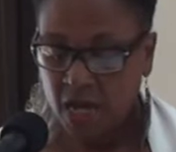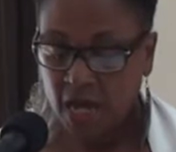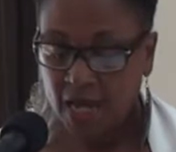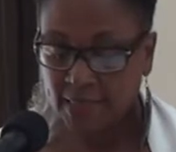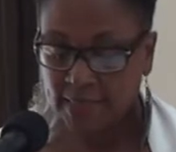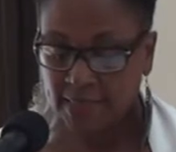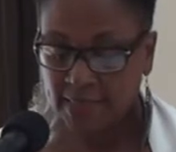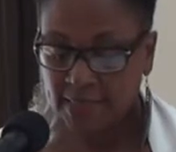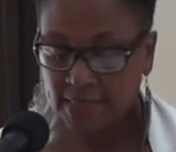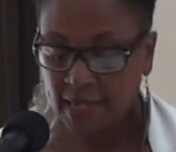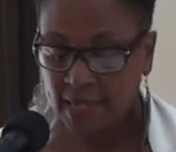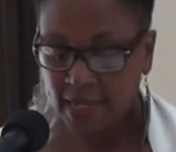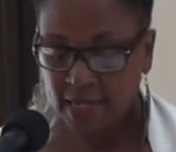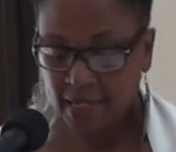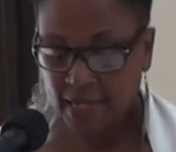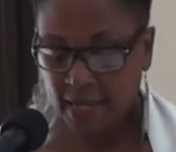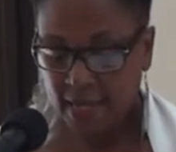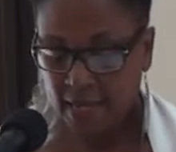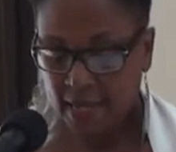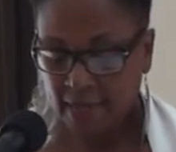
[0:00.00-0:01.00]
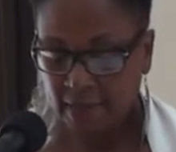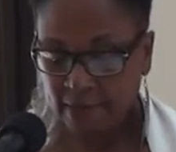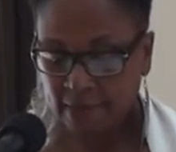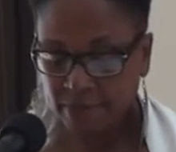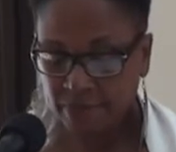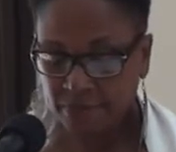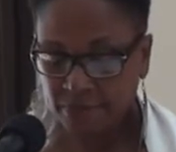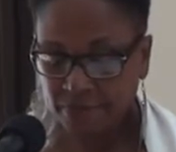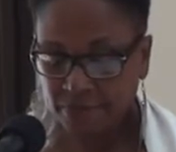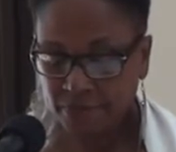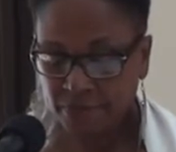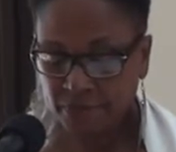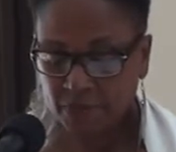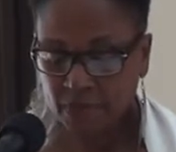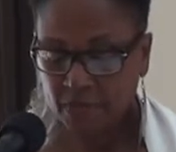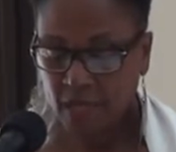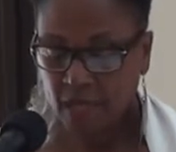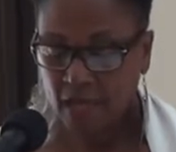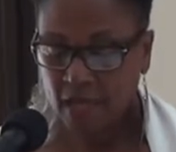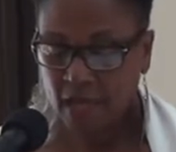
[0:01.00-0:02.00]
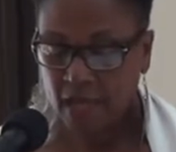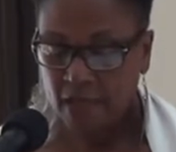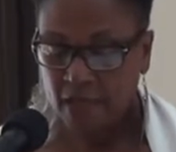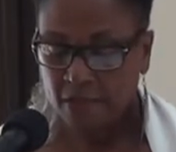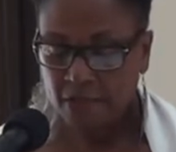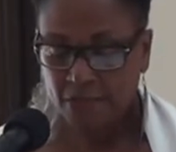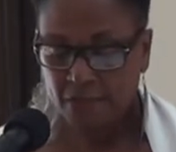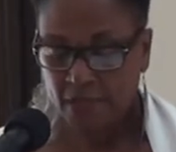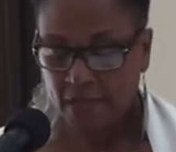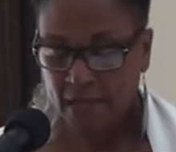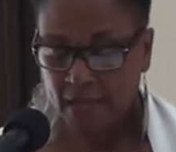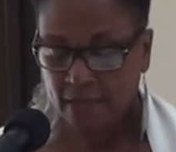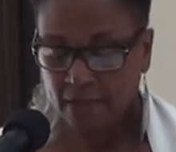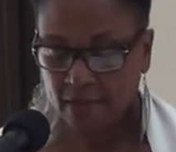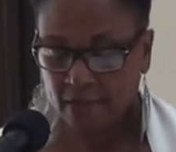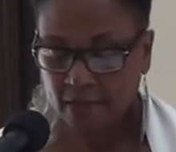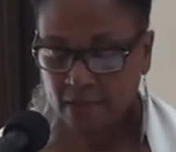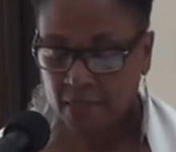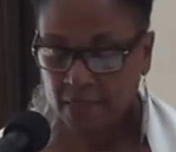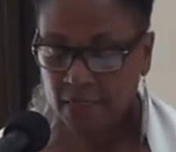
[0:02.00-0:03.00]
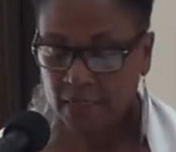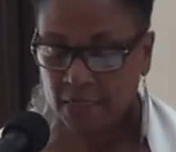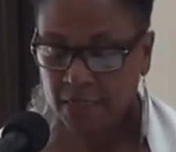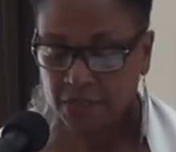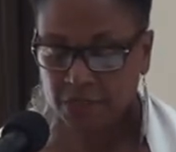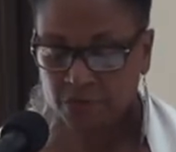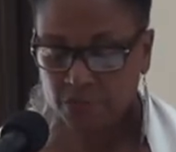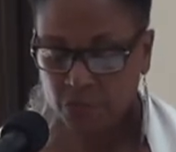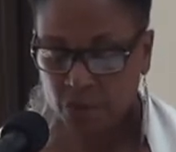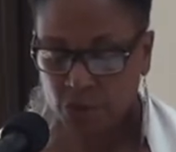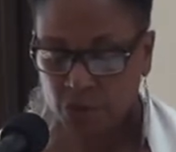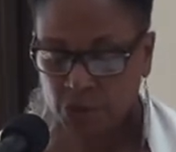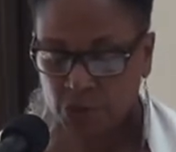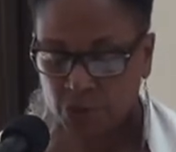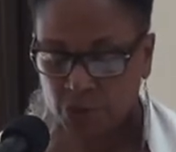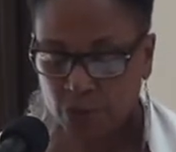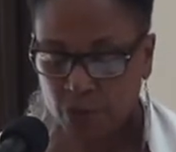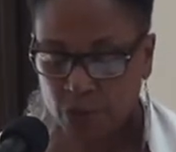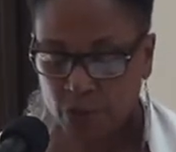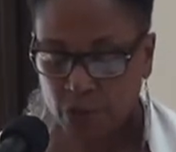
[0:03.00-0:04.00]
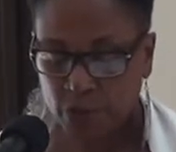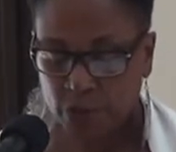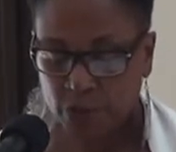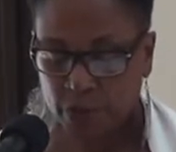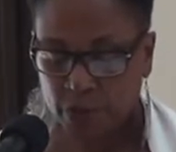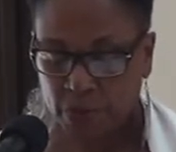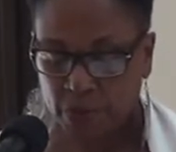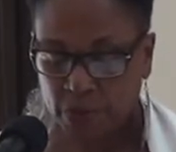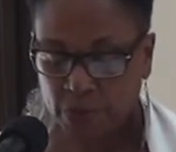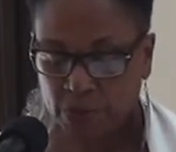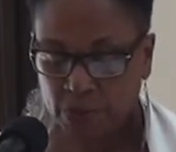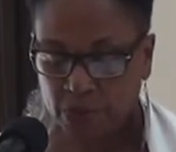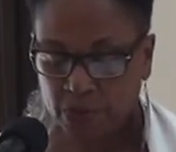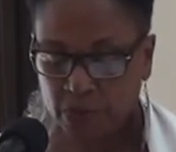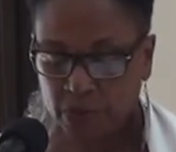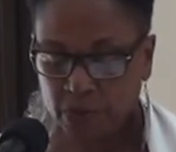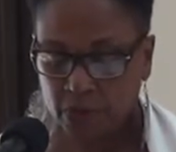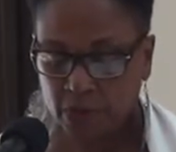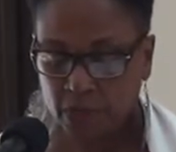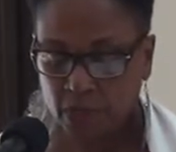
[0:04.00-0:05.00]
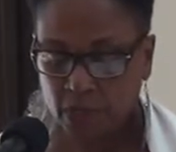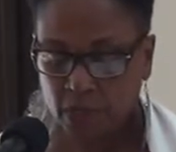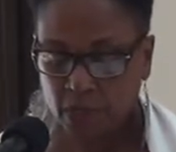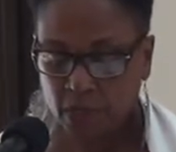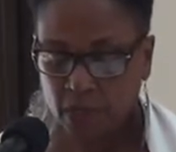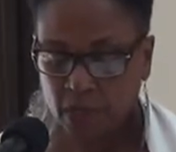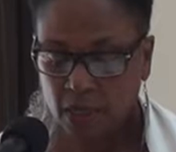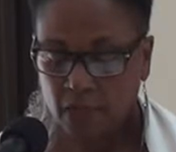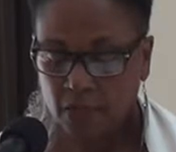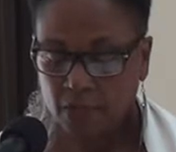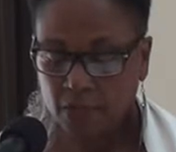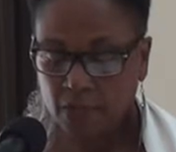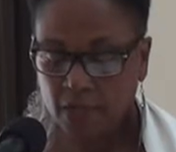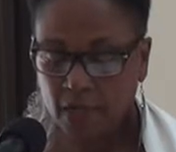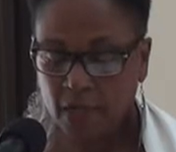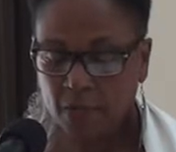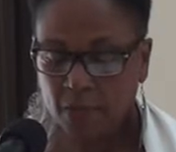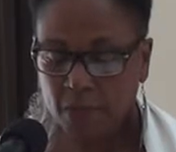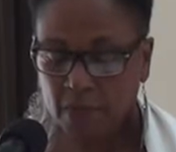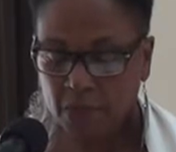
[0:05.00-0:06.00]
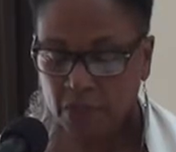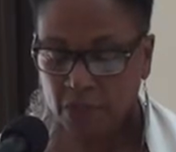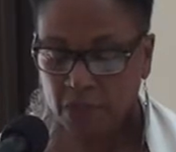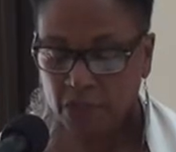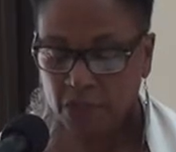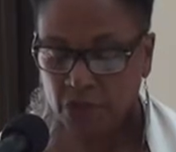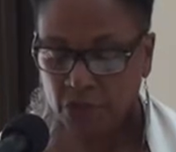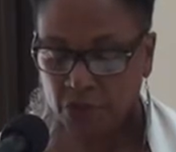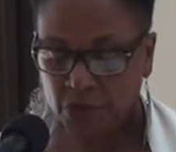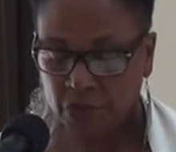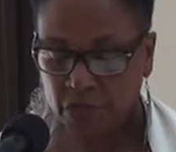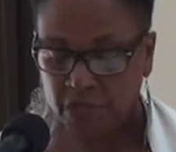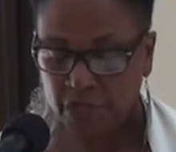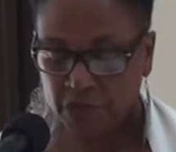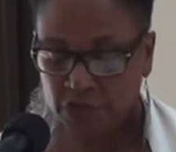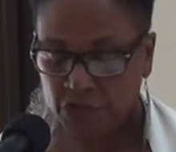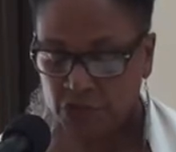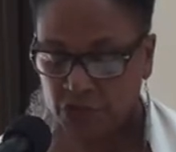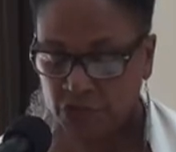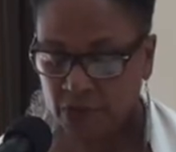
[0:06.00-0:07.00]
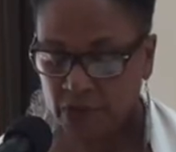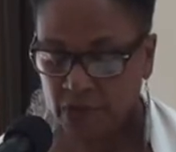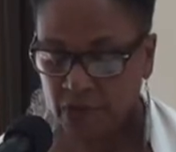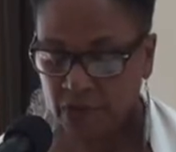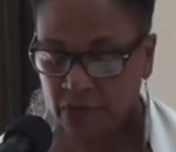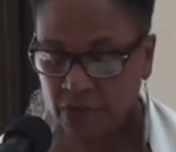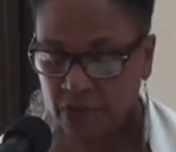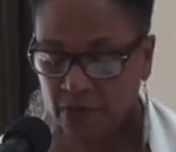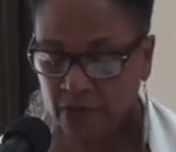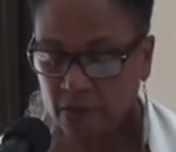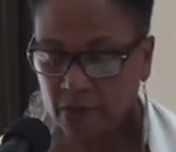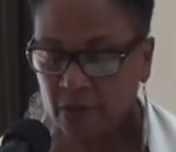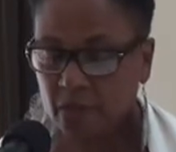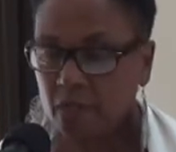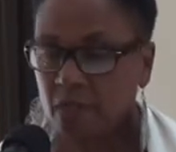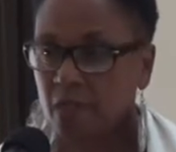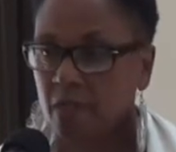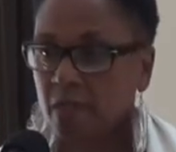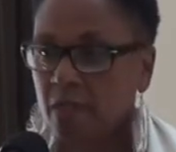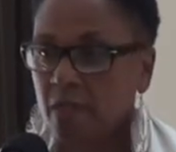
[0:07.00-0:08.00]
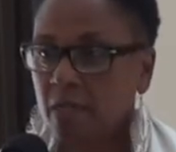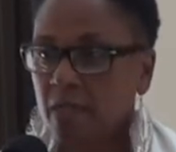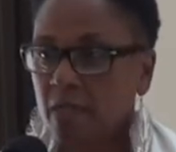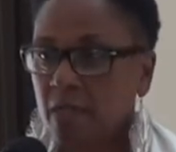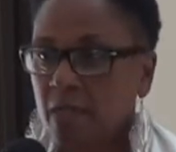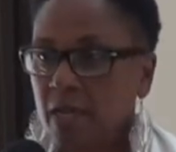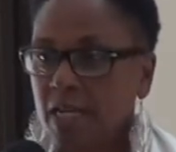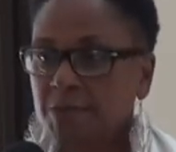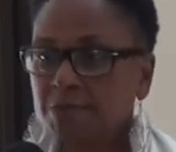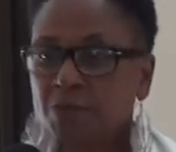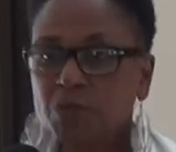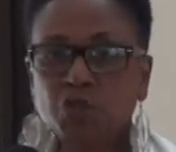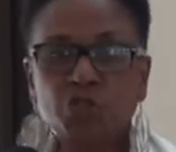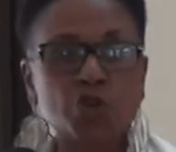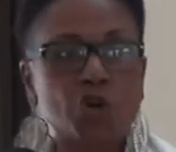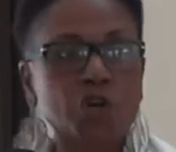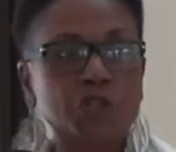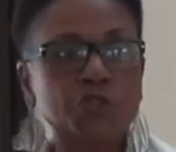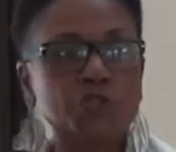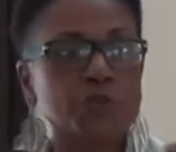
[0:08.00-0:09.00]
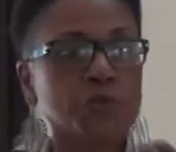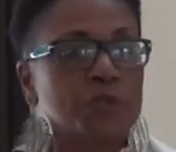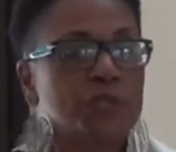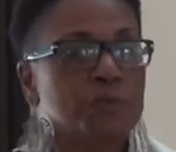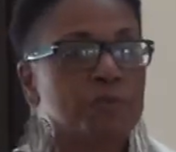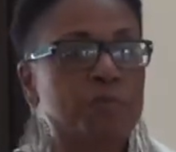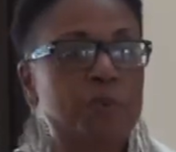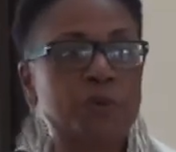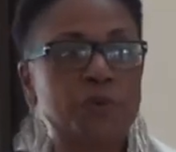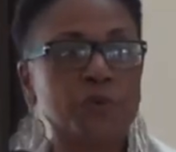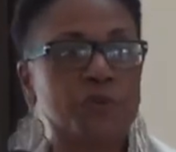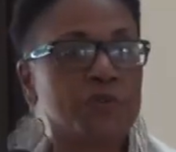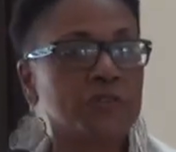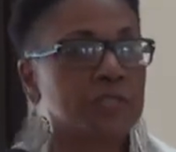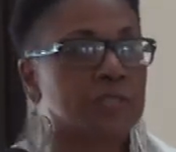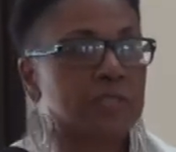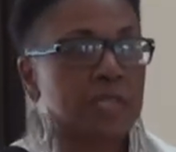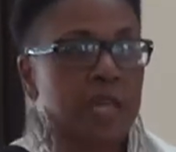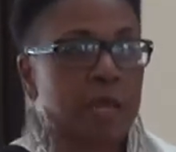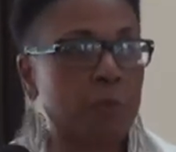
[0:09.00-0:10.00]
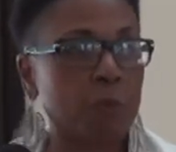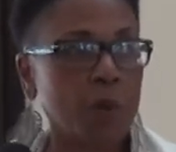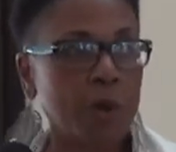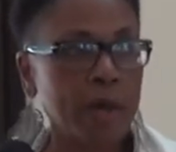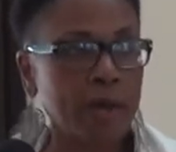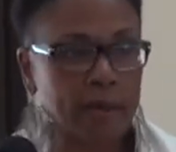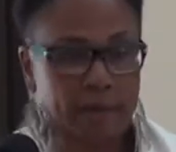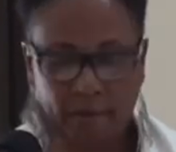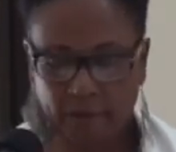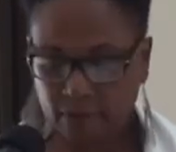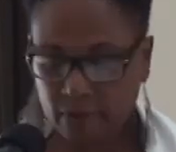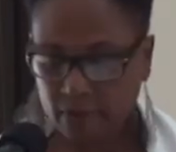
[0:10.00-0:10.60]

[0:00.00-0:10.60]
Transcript: I say again that it is most remarkable that American history has been taught to us both the same way.